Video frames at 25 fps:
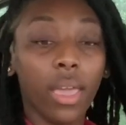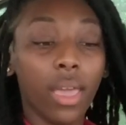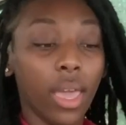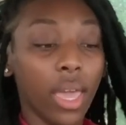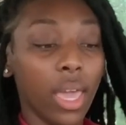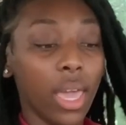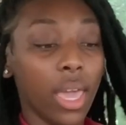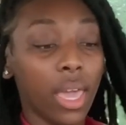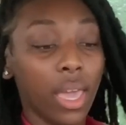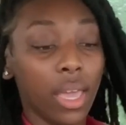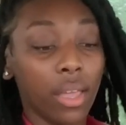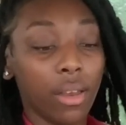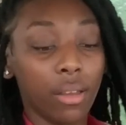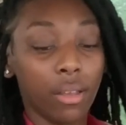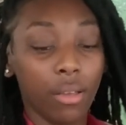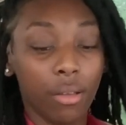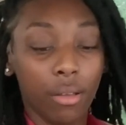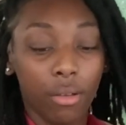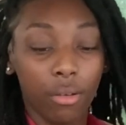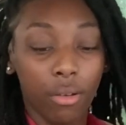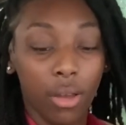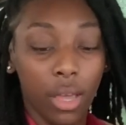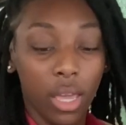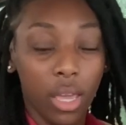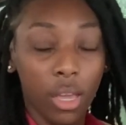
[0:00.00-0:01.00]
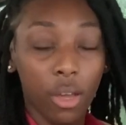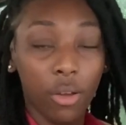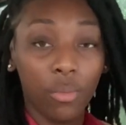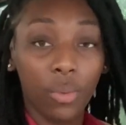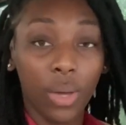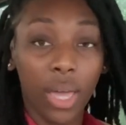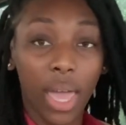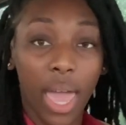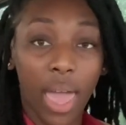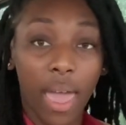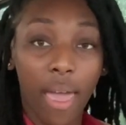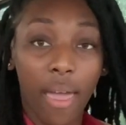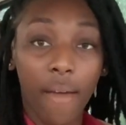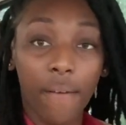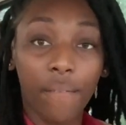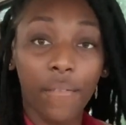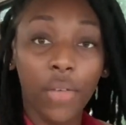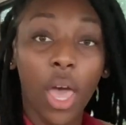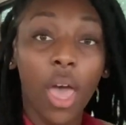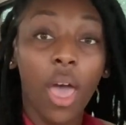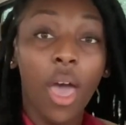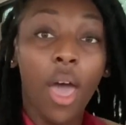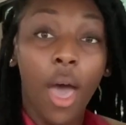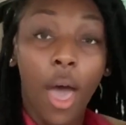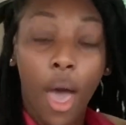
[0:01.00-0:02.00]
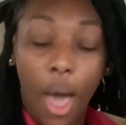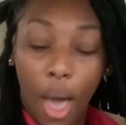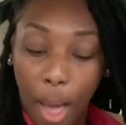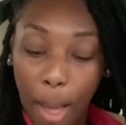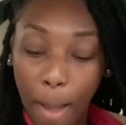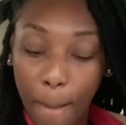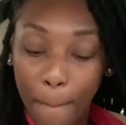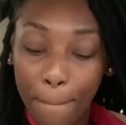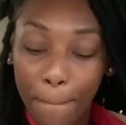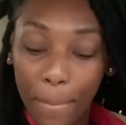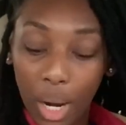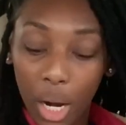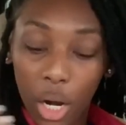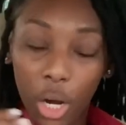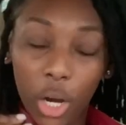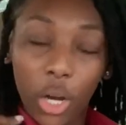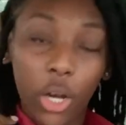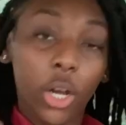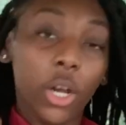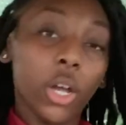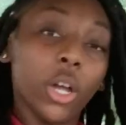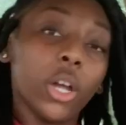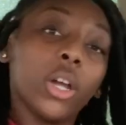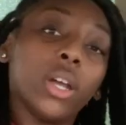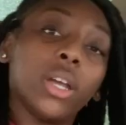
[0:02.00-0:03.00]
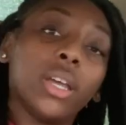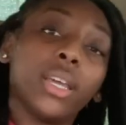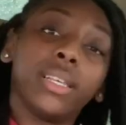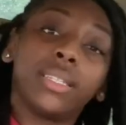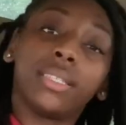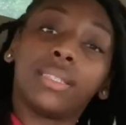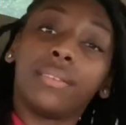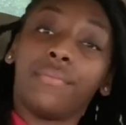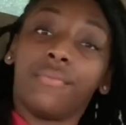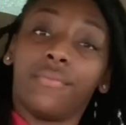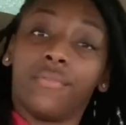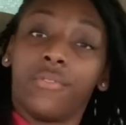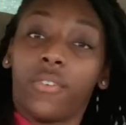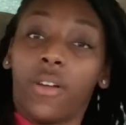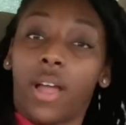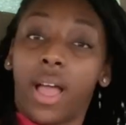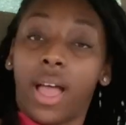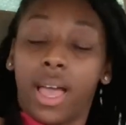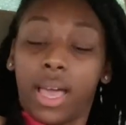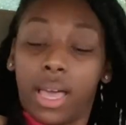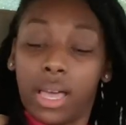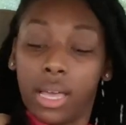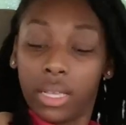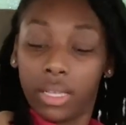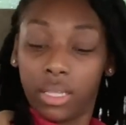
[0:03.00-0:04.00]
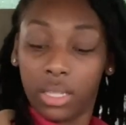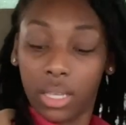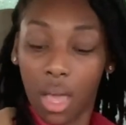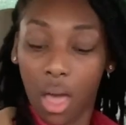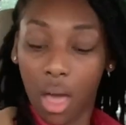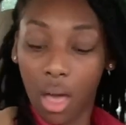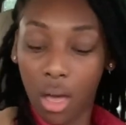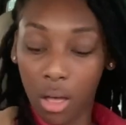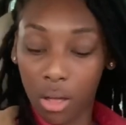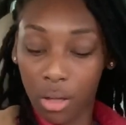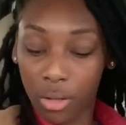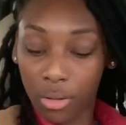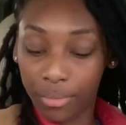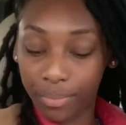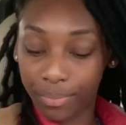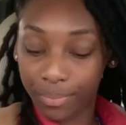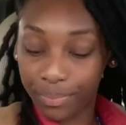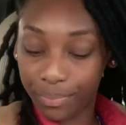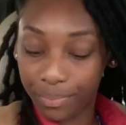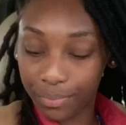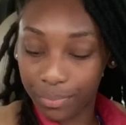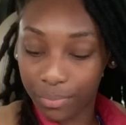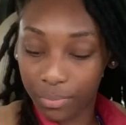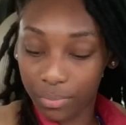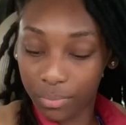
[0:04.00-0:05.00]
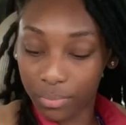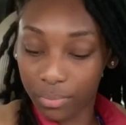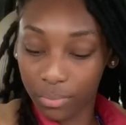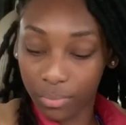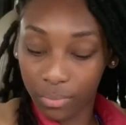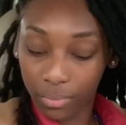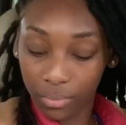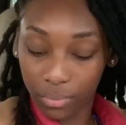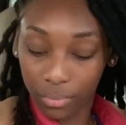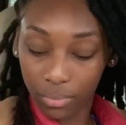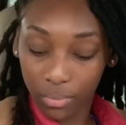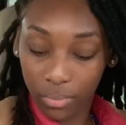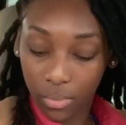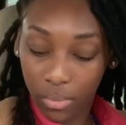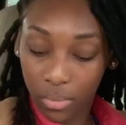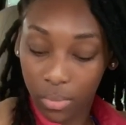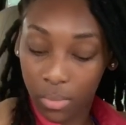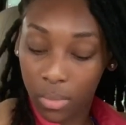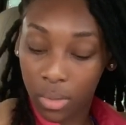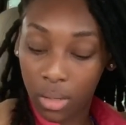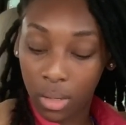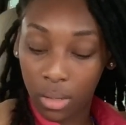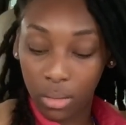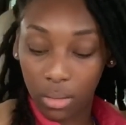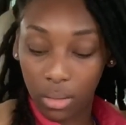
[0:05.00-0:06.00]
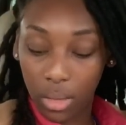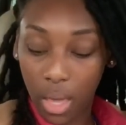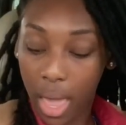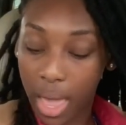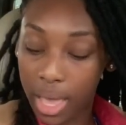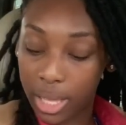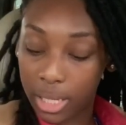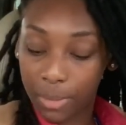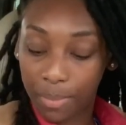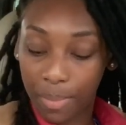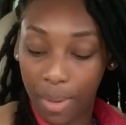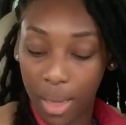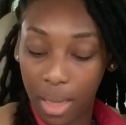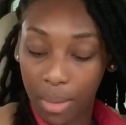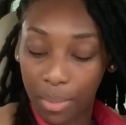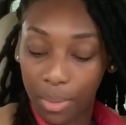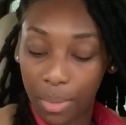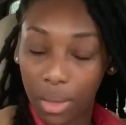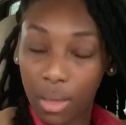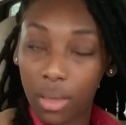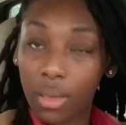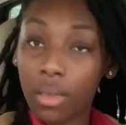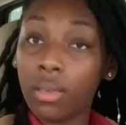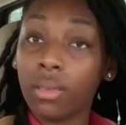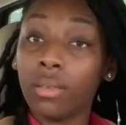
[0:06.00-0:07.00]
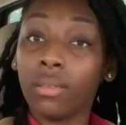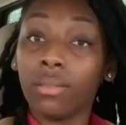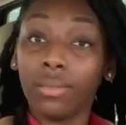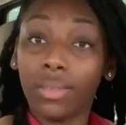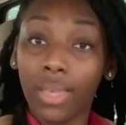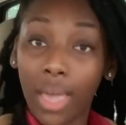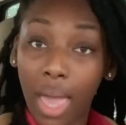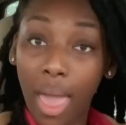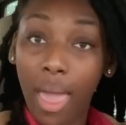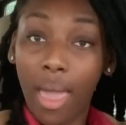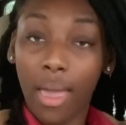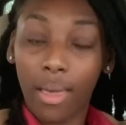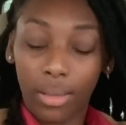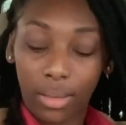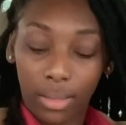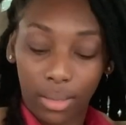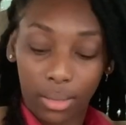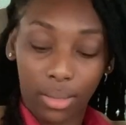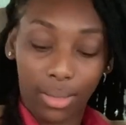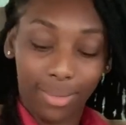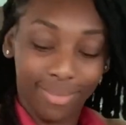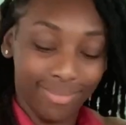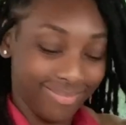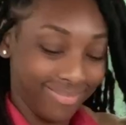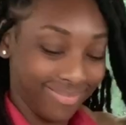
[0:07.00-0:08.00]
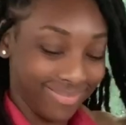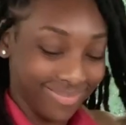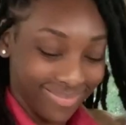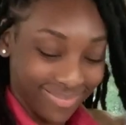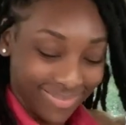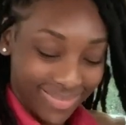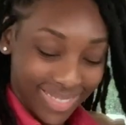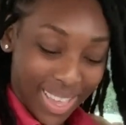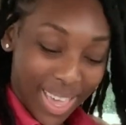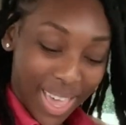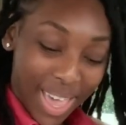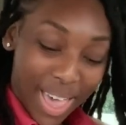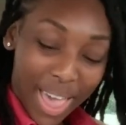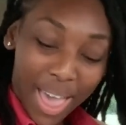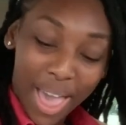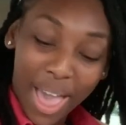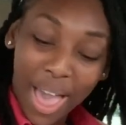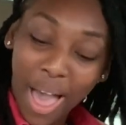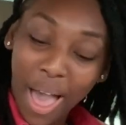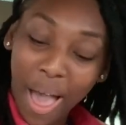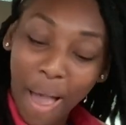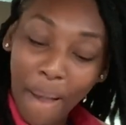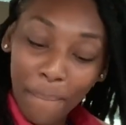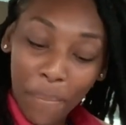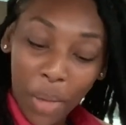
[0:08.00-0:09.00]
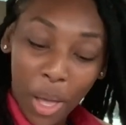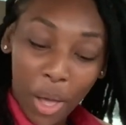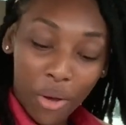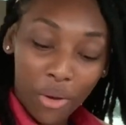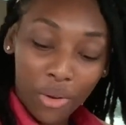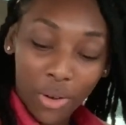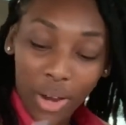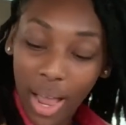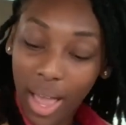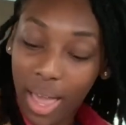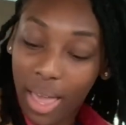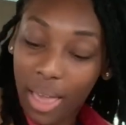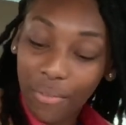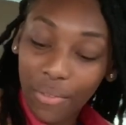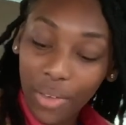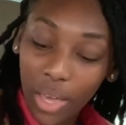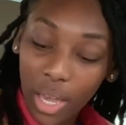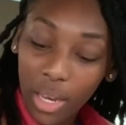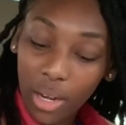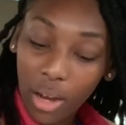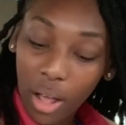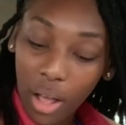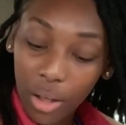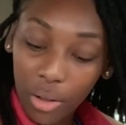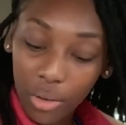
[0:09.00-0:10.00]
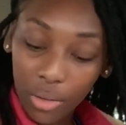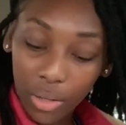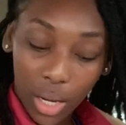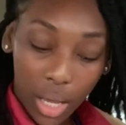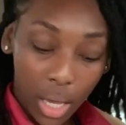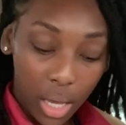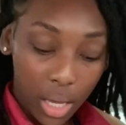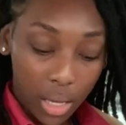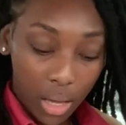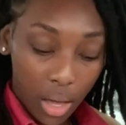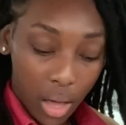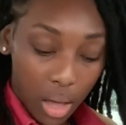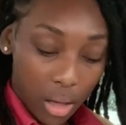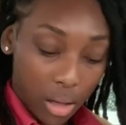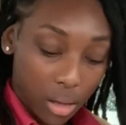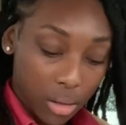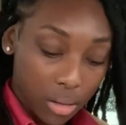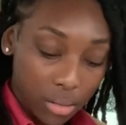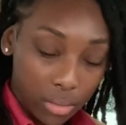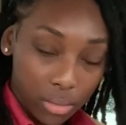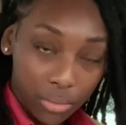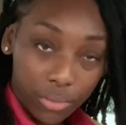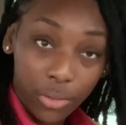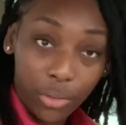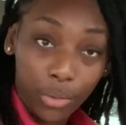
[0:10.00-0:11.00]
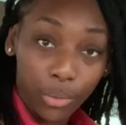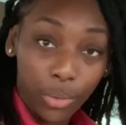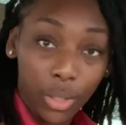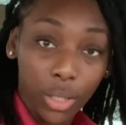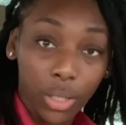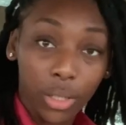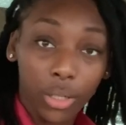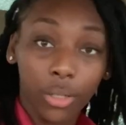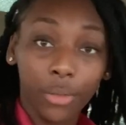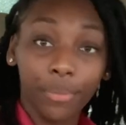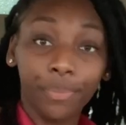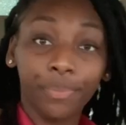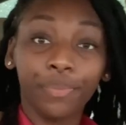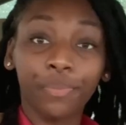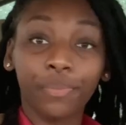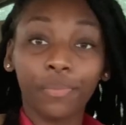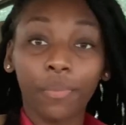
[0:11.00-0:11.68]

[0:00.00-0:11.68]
and here we have a burger and some fries, y'all. Yes, baby, yes. I'm hungry. I haven't ate all day, y'all, for real.